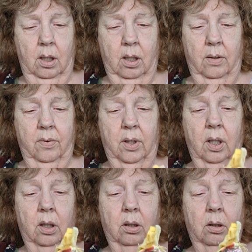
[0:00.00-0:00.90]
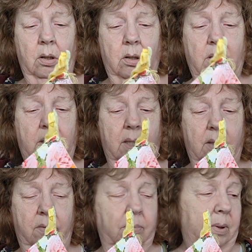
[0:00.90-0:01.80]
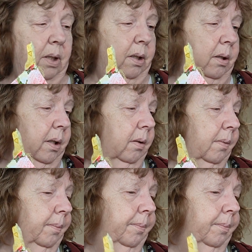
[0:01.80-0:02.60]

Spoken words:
I've got all 6 of them in there now.